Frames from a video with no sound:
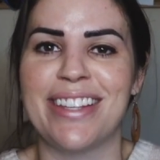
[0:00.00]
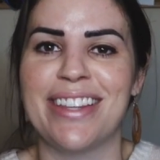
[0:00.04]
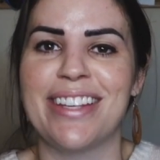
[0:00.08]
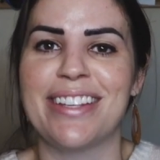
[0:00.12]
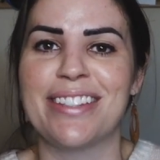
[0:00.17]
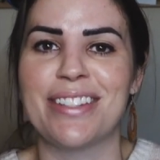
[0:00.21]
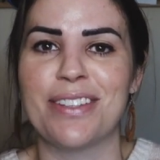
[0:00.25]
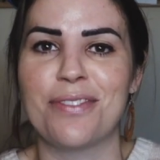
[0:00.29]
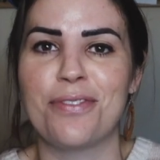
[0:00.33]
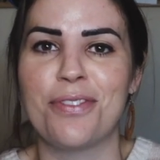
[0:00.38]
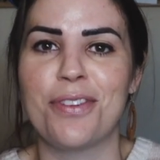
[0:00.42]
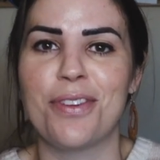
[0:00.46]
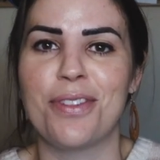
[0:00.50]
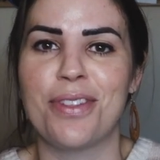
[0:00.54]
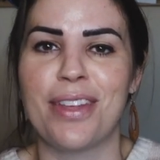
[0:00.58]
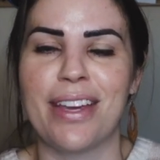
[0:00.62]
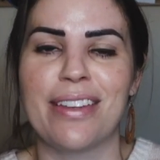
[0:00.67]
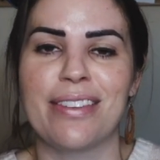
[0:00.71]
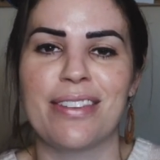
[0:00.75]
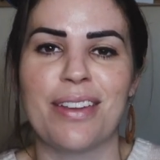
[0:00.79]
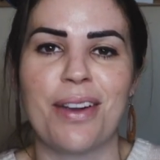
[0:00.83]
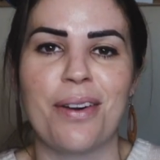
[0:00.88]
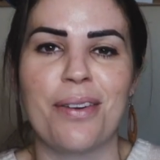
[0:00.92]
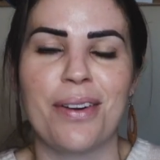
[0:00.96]
There's a few
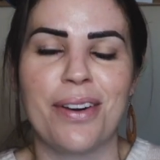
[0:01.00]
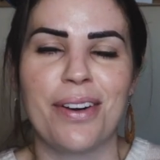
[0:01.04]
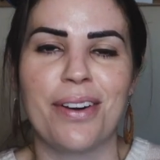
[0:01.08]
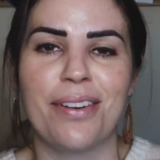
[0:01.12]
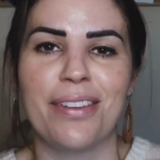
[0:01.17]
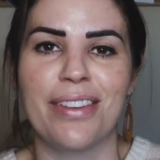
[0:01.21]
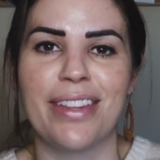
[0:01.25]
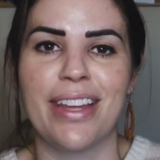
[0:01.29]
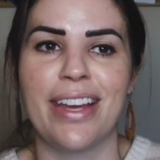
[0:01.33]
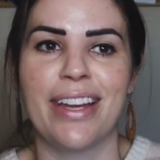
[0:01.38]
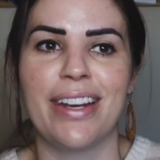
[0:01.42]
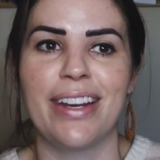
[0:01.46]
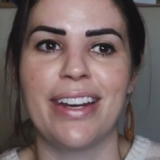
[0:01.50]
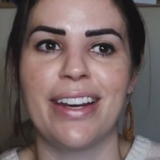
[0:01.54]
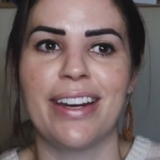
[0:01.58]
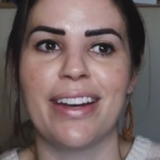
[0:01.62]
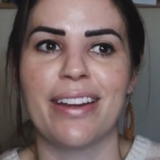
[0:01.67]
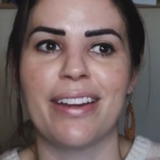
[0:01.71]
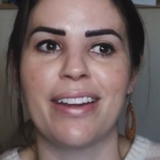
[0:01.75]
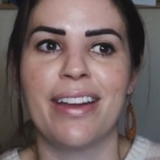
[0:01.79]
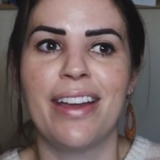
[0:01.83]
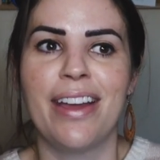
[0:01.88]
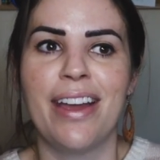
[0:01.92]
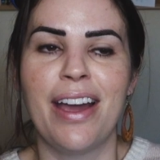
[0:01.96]
things going on that
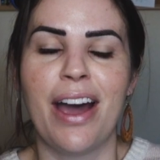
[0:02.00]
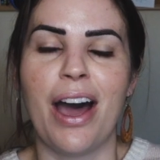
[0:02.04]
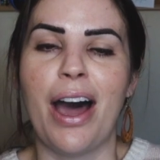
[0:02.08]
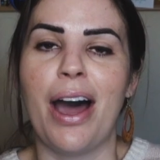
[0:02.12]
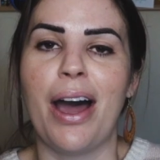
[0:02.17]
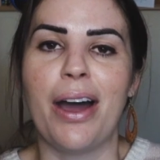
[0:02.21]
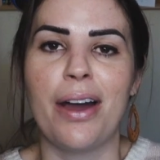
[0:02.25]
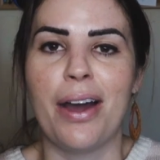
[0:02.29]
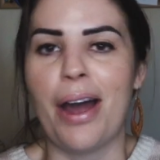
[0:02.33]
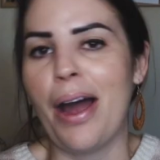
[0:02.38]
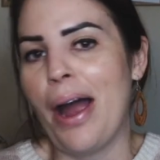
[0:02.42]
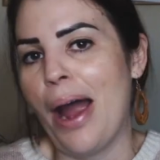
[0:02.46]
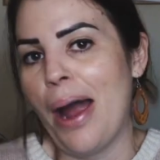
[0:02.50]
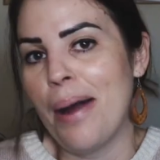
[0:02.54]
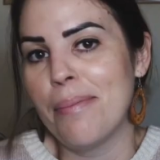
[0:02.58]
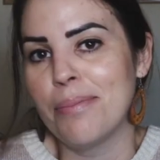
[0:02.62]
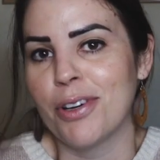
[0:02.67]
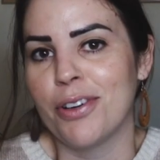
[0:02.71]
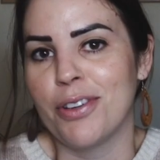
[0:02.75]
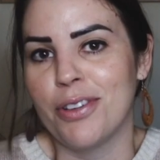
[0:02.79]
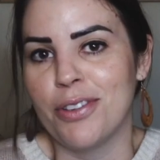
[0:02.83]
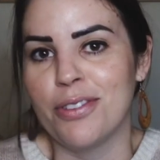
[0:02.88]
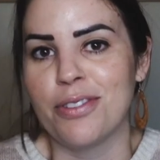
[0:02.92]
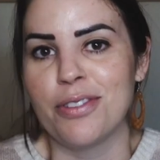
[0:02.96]
uh, I, I'm
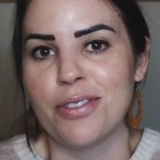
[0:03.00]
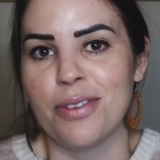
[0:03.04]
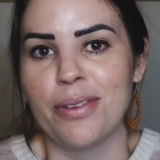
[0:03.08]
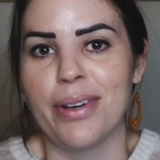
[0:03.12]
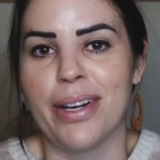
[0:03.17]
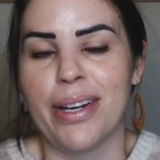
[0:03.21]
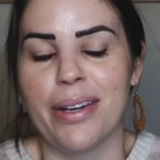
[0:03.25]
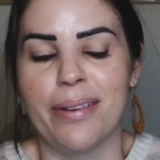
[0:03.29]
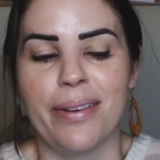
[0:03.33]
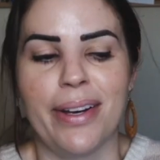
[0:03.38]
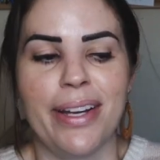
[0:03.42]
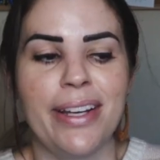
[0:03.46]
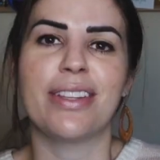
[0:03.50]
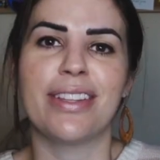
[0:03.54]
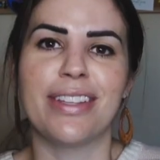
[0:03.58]
not used to anyway.